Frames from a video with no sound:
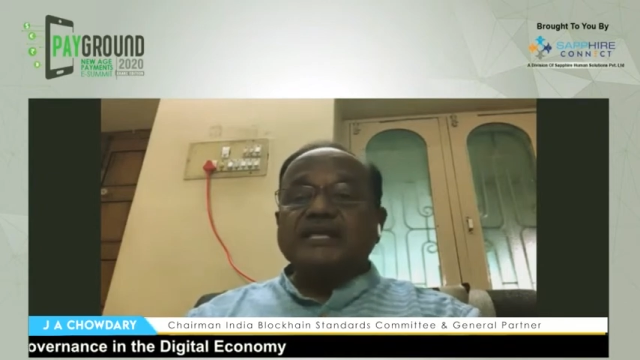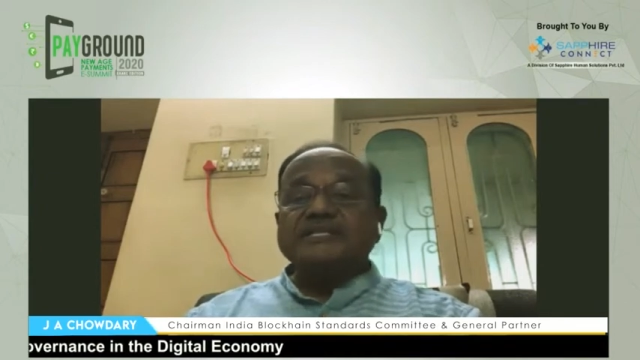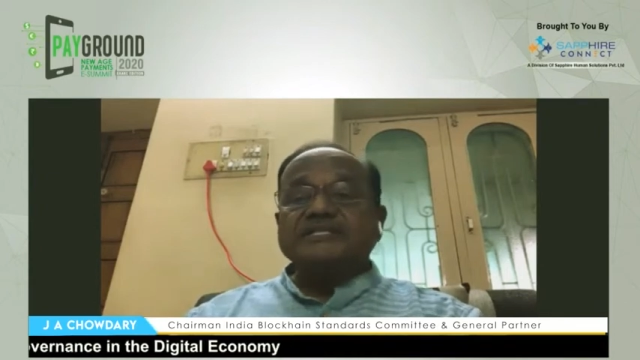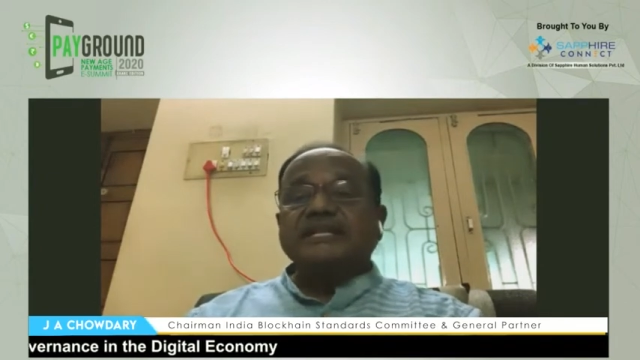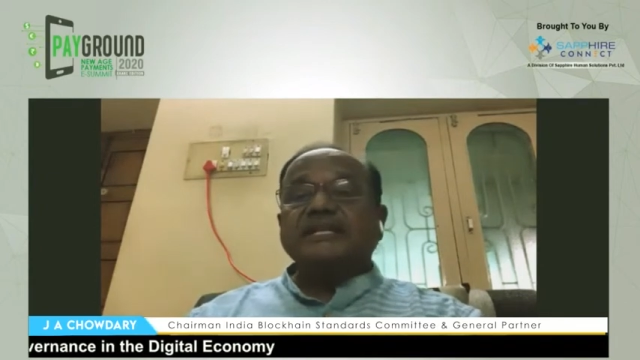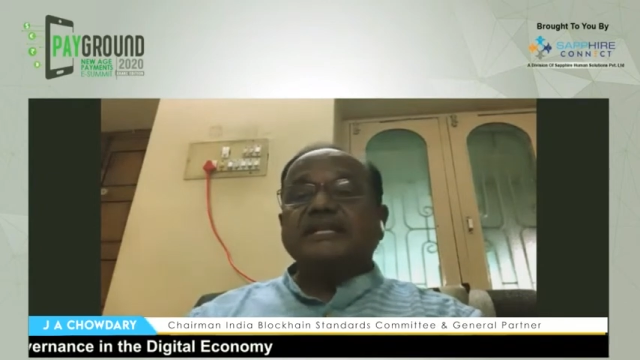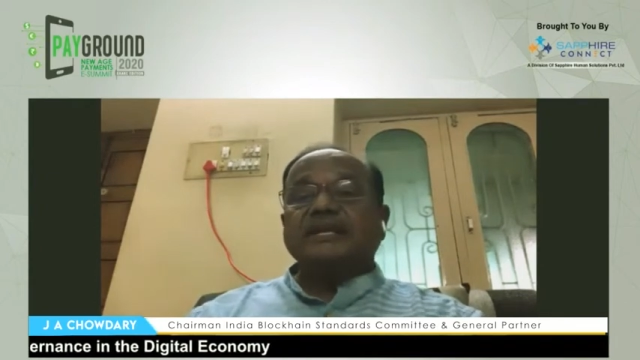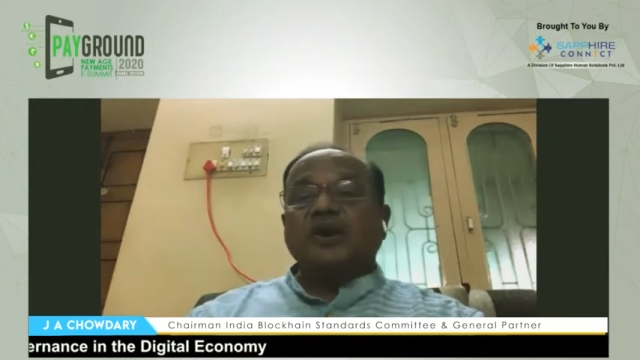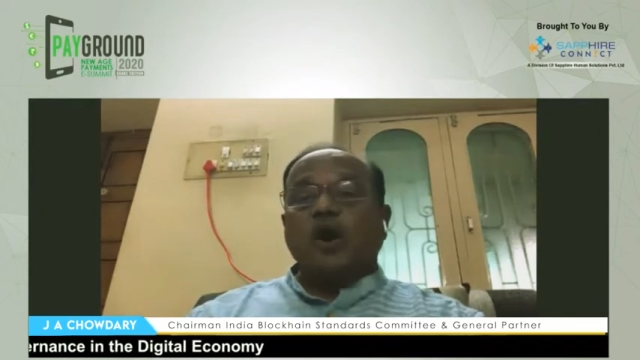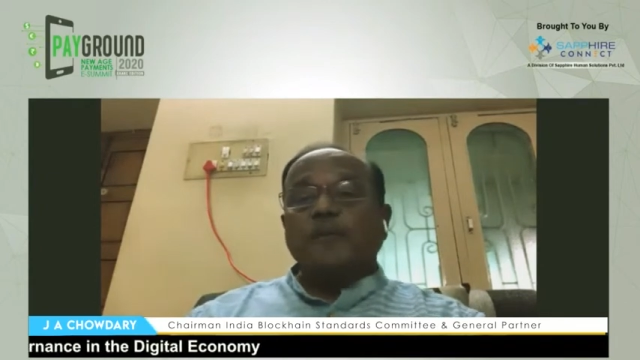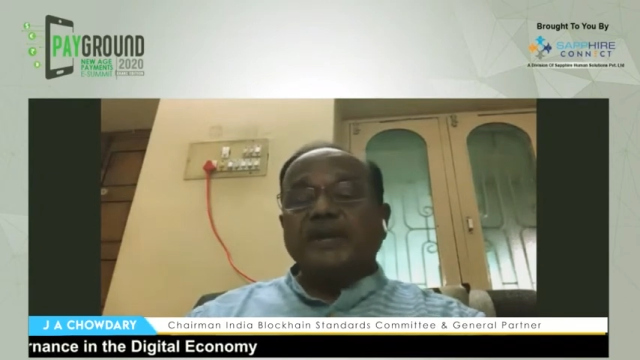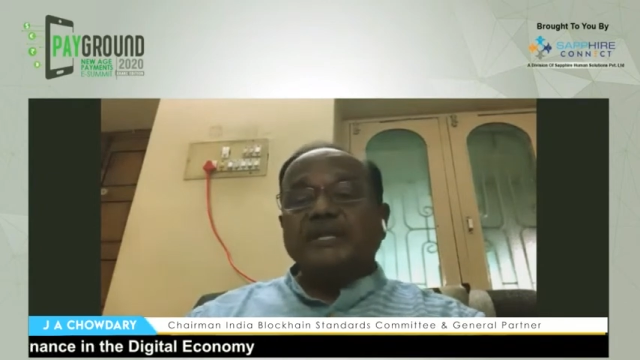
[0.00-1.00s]
still
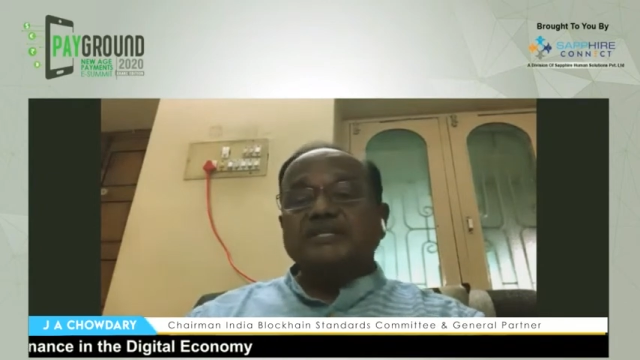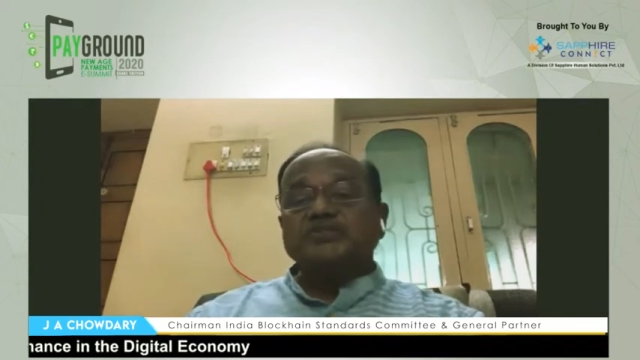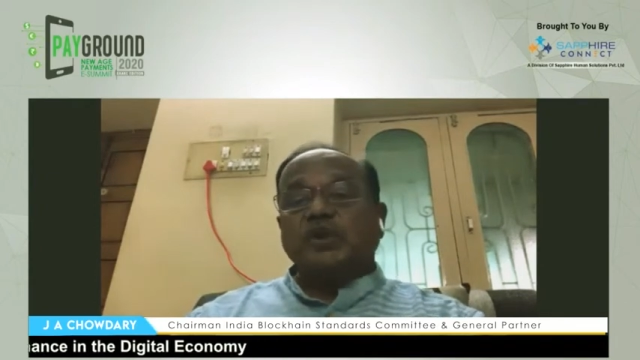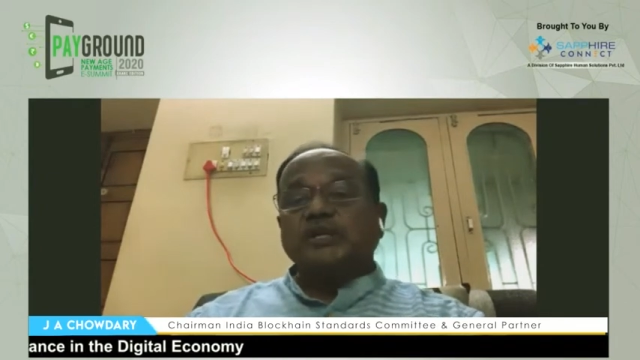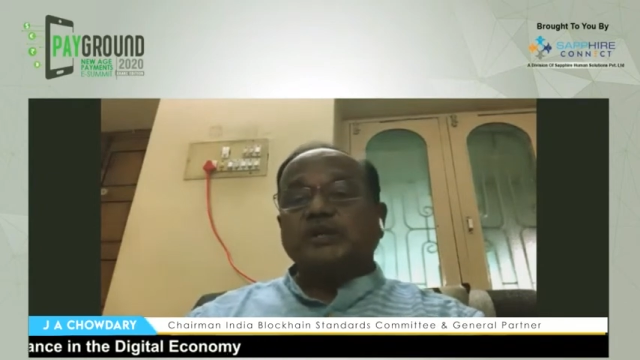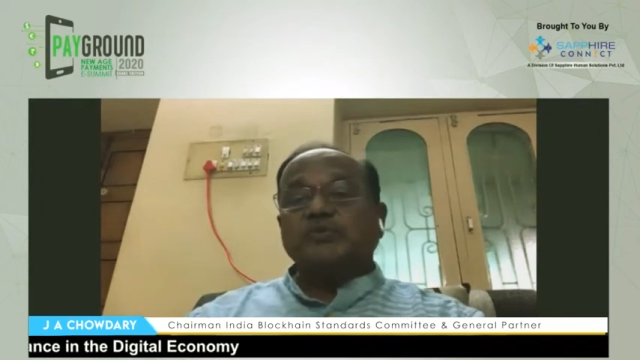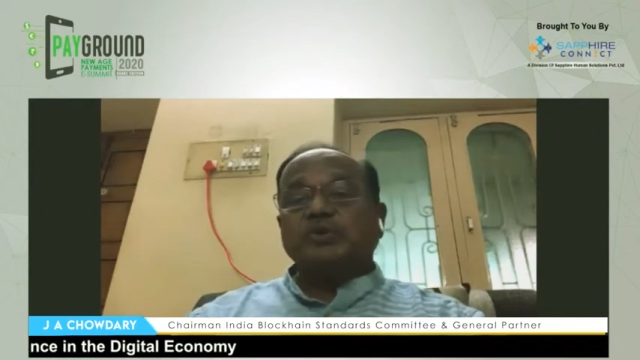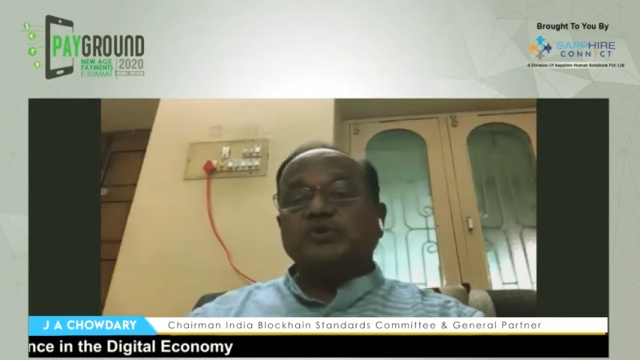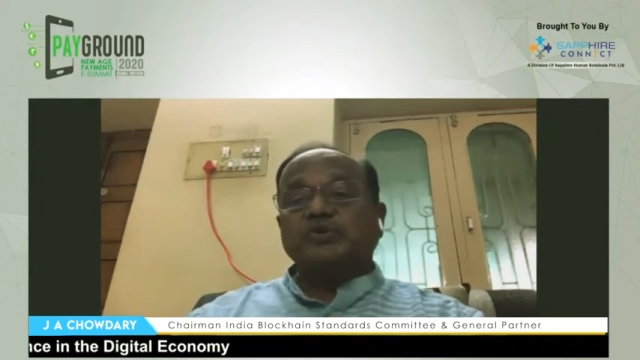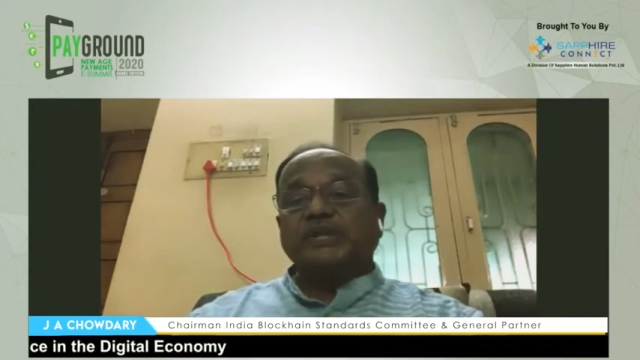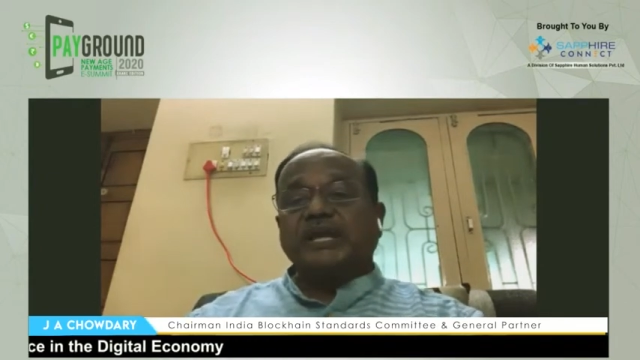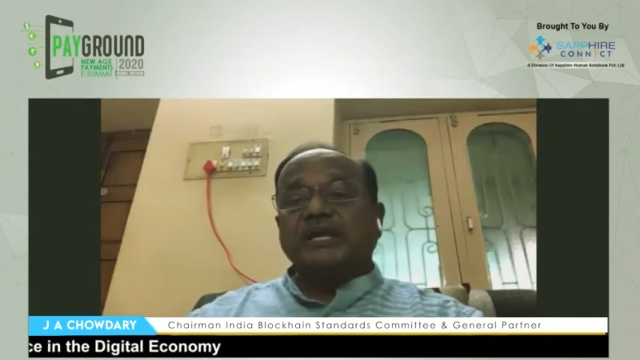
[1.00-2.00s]
government is not able
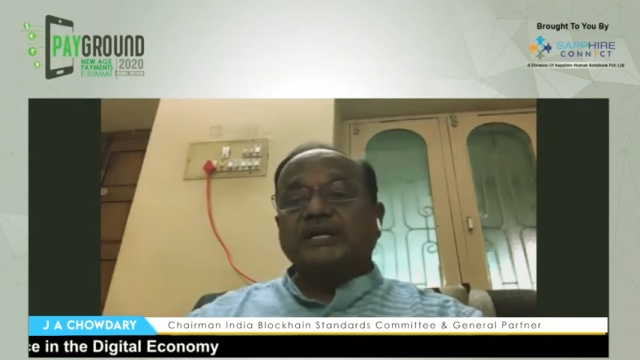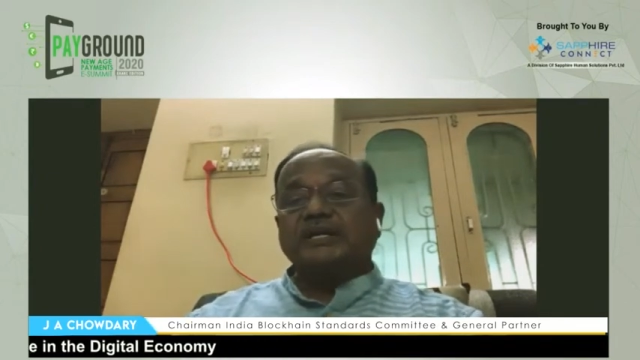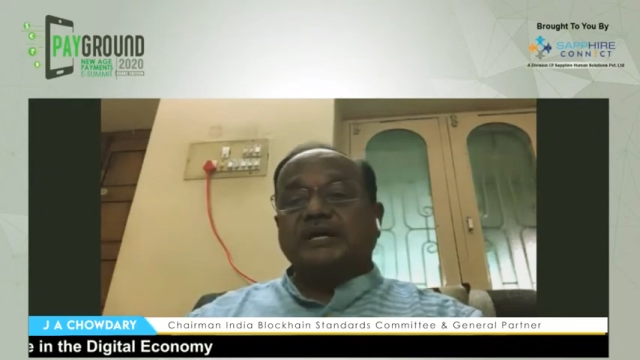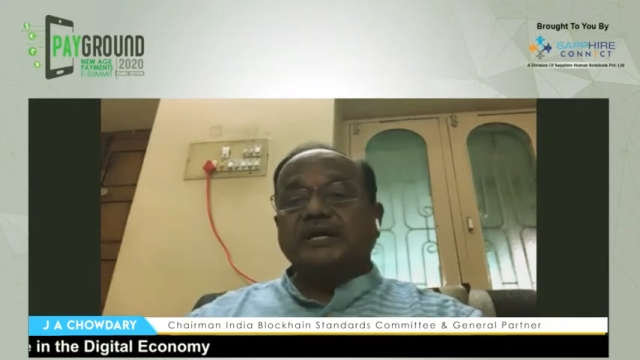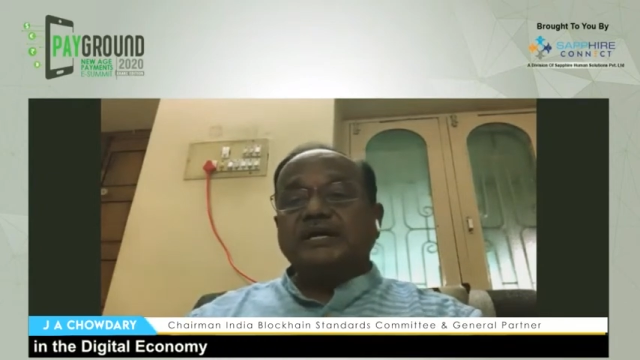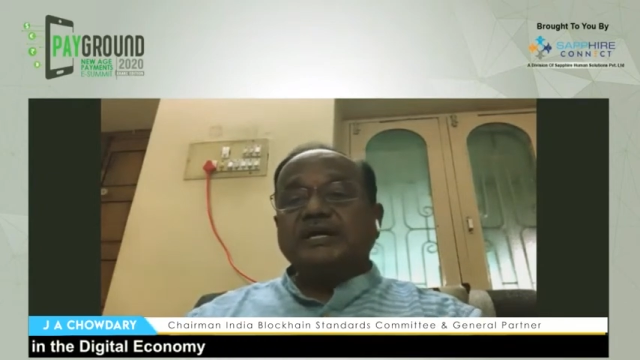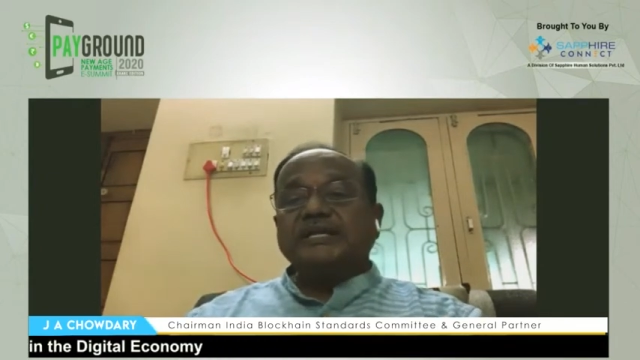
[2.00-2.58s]
to take the